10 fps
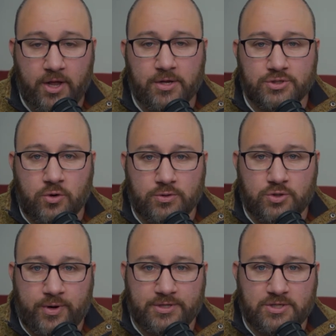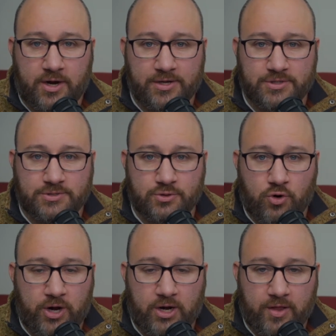So what it's done is it's
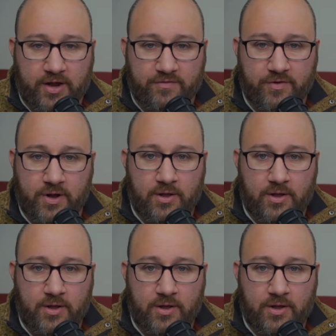created a lot of